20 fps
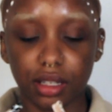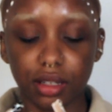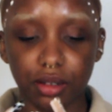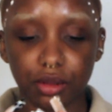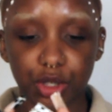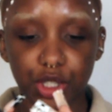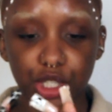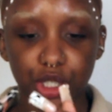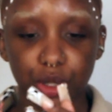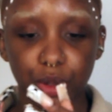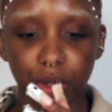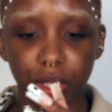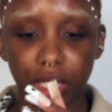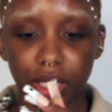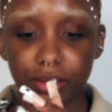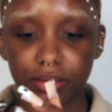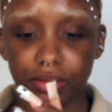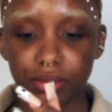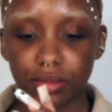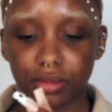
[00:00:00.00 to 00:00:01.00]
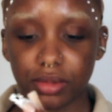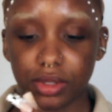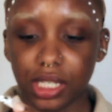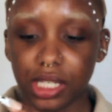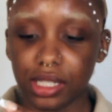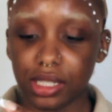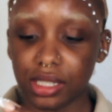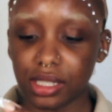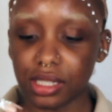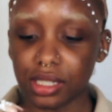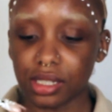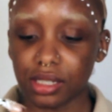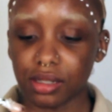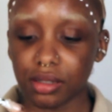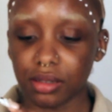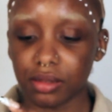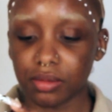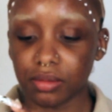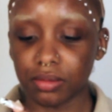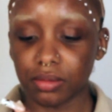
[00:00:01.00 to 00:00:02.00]
what do you call them?
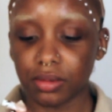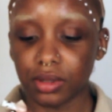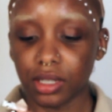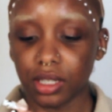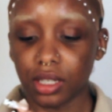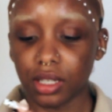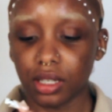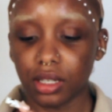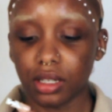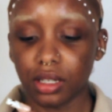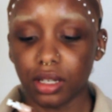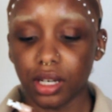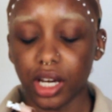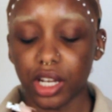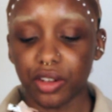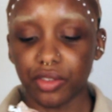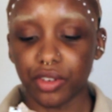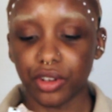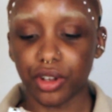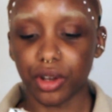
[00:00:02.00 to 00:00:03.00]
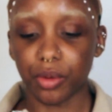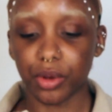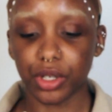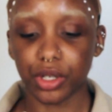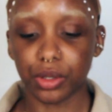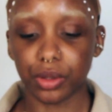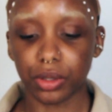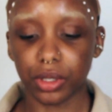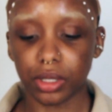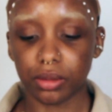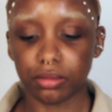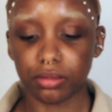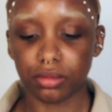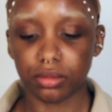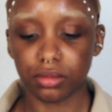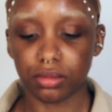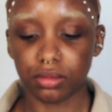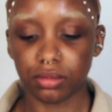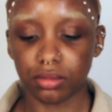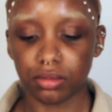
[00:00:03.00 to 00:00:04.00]
These, I don't even know what you call them.
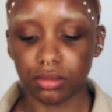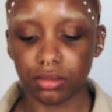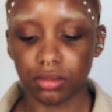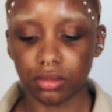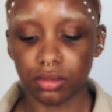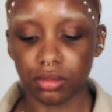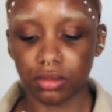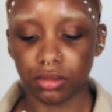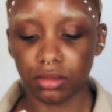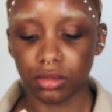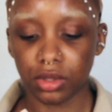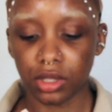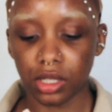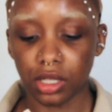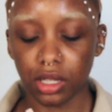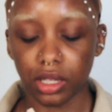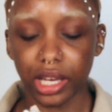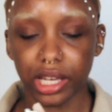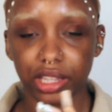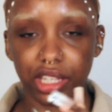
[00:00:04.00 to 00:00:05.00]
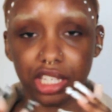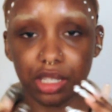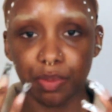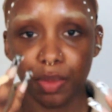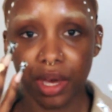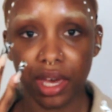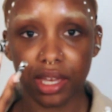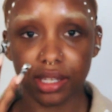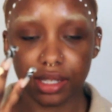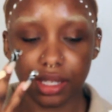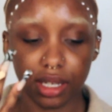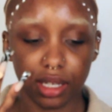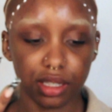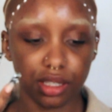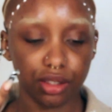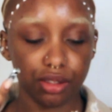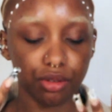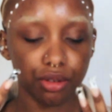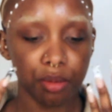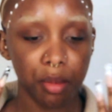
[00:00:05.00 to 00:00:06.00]
These
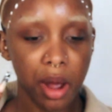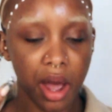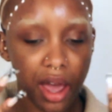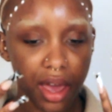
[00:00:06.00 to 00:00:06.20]
piercings through